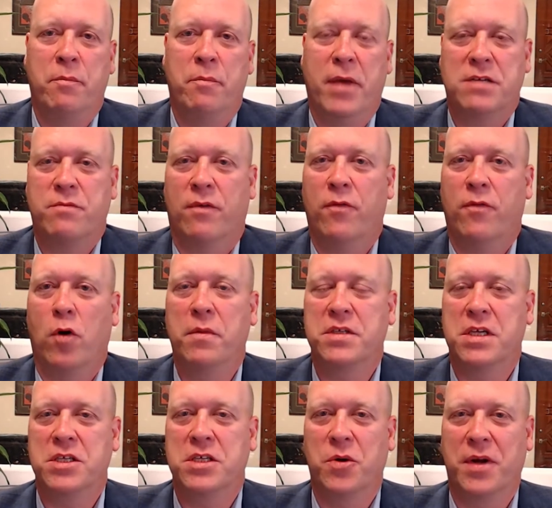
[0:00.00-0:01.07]
past
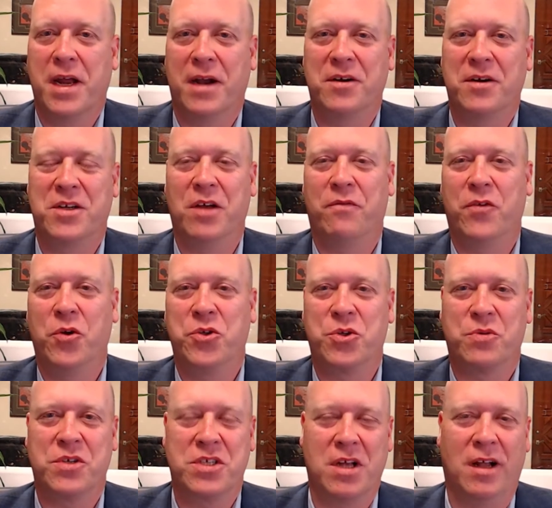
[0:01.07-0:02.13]
performance is no guarantee of
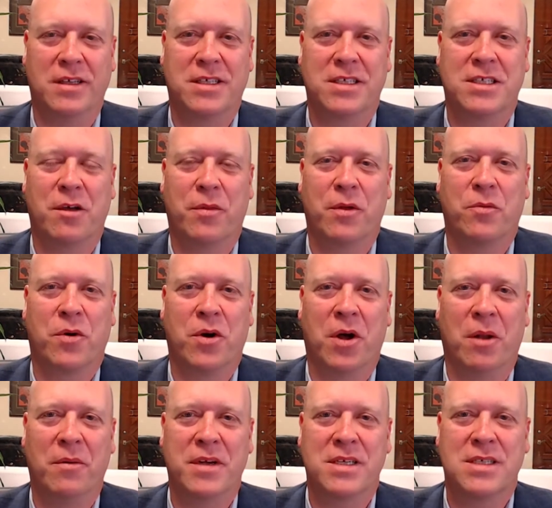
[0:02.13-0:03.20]
future results. It's something we're
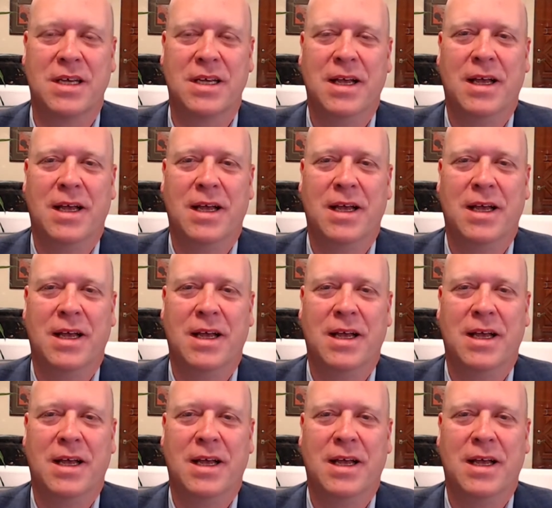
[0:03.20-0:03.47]
always